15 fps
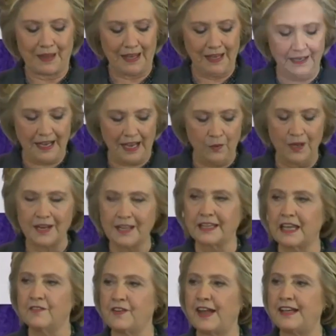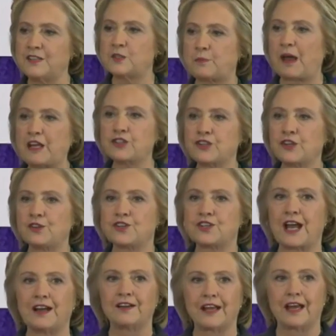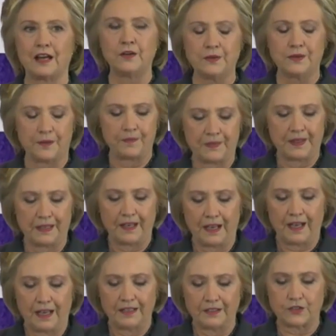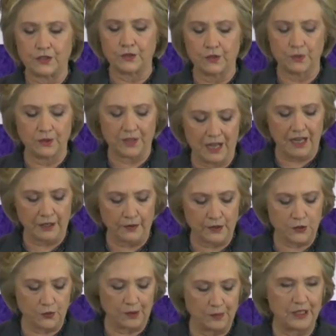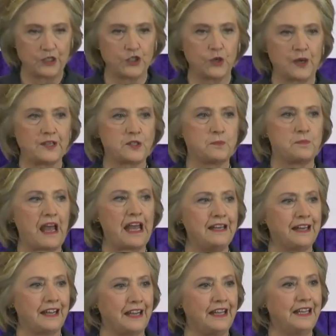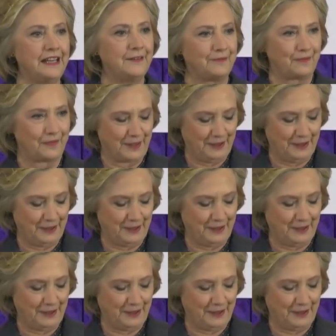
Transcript: And I want to give a special shout out to Congresswoman Joyce Beatty.